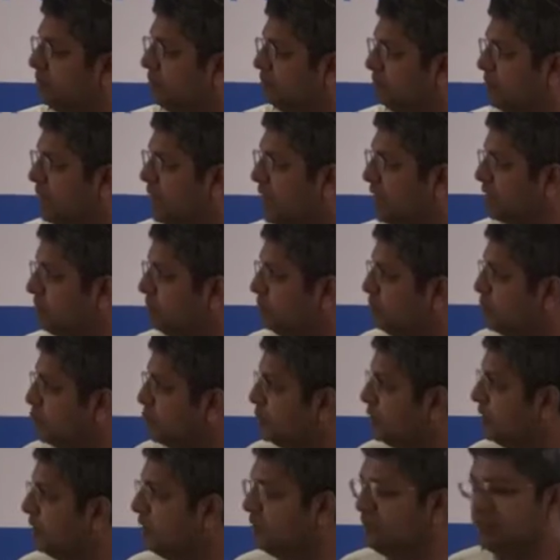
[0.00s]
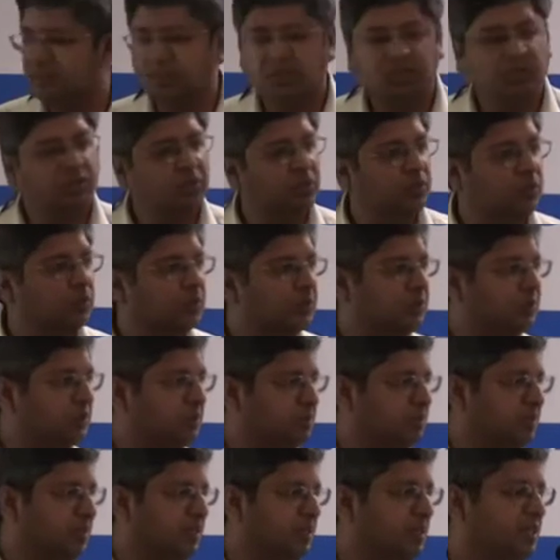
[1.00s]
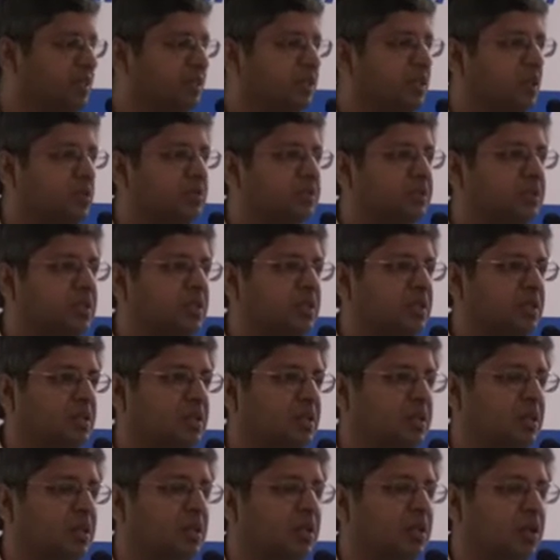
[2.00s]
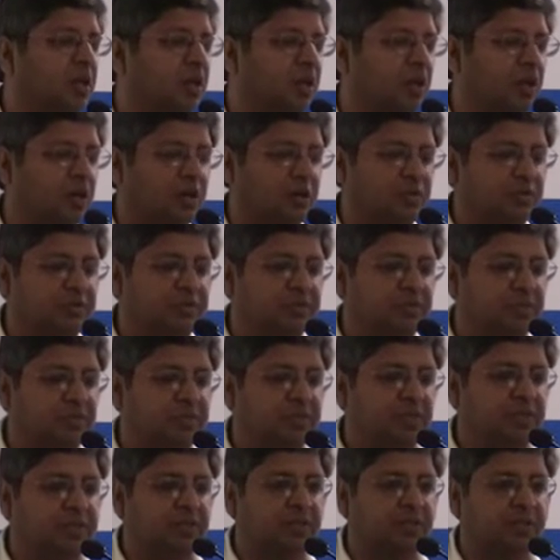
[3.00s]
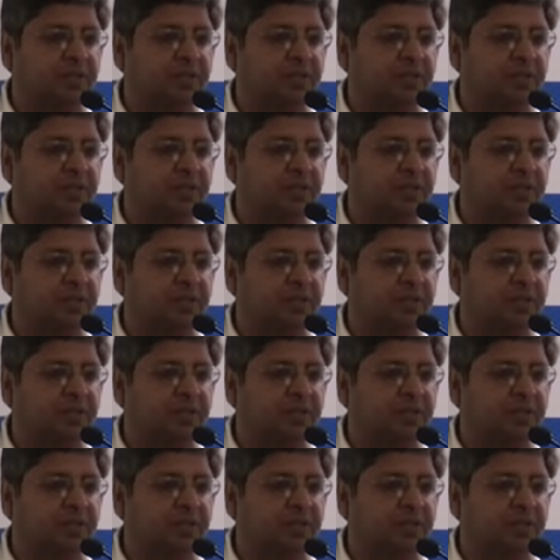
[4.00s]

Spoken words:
Mark Porter, who is a patent counsel of Mentor